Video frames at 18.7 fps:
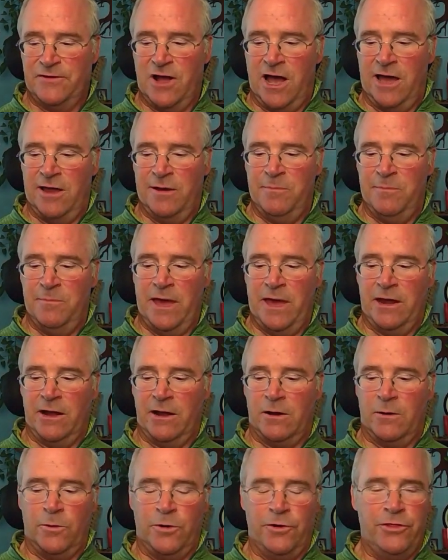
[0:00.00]
have gotten
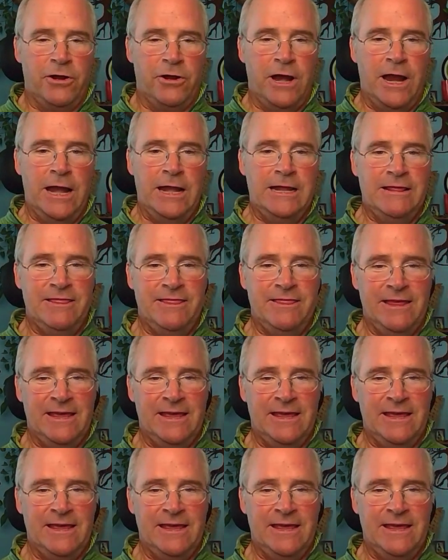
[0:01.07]
better. Were there any